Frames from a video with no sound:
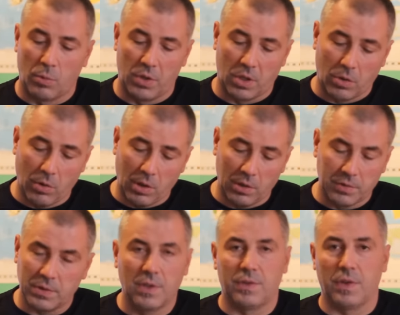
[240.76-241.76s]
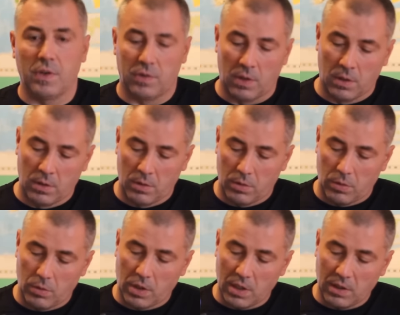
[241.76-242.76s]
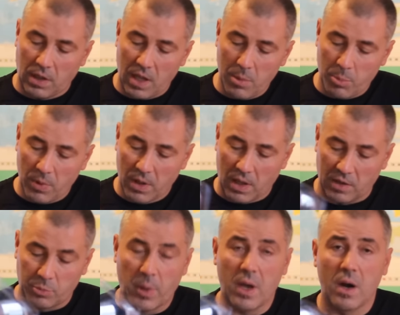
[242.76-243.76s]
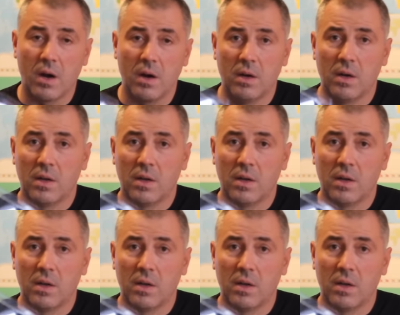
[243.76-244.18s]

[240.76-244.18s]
With the goggles, it's easy. You can keep a spare